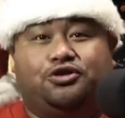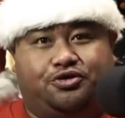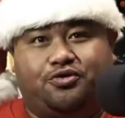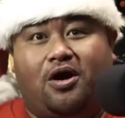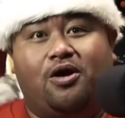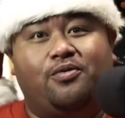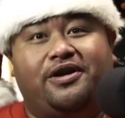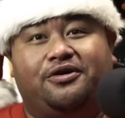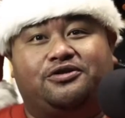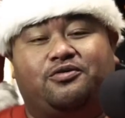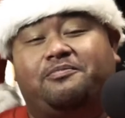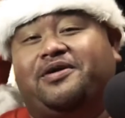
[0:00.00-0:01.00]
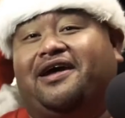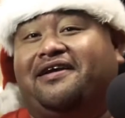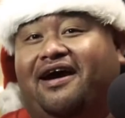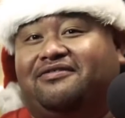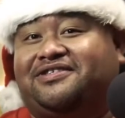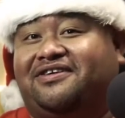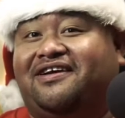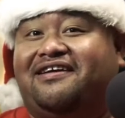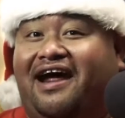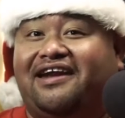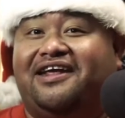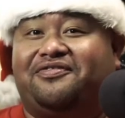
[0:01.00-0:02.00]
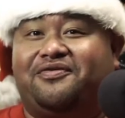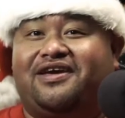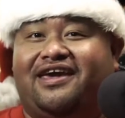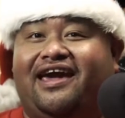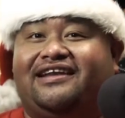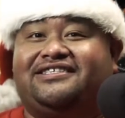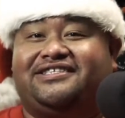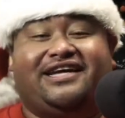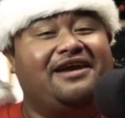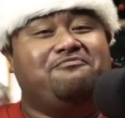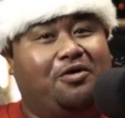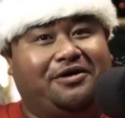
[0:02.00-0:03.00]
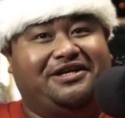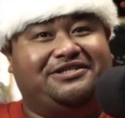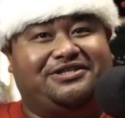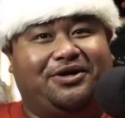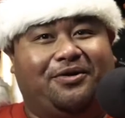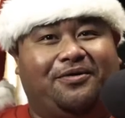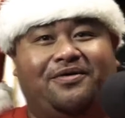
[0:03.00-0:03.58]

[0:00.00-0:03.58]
Draw winners will be announced on the 93KHJ Morning Show